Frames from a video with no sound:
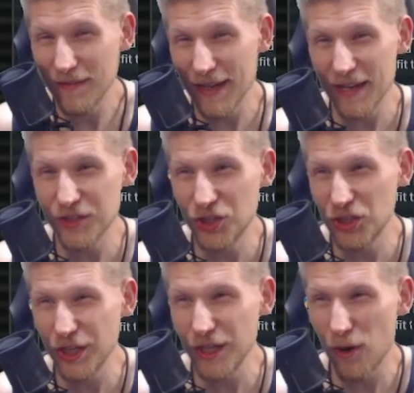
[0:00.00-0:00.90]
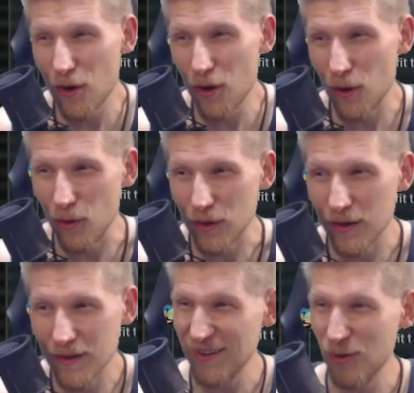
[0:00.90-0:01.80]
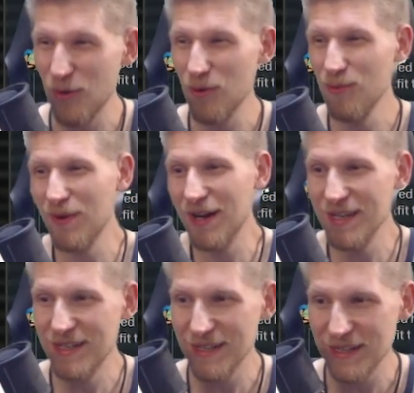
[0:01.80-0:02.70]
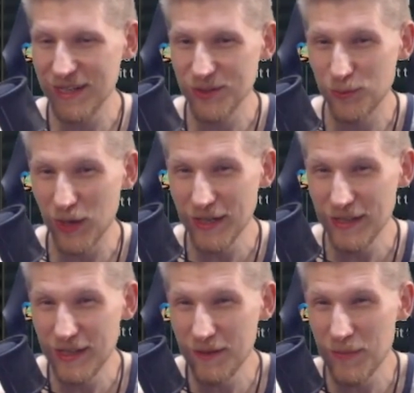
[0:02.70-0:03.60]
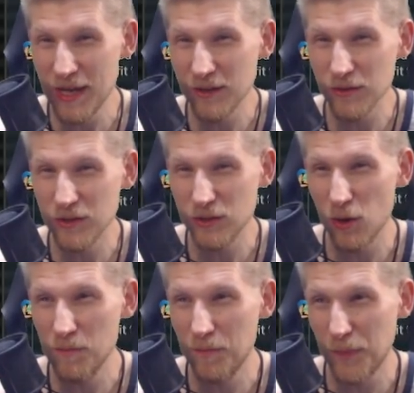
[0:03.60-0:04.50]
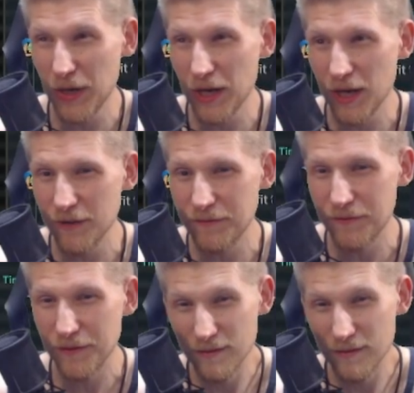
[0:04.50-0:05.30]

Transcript: That's She-Hulk. Oh my gosh. Why did they make her so buff?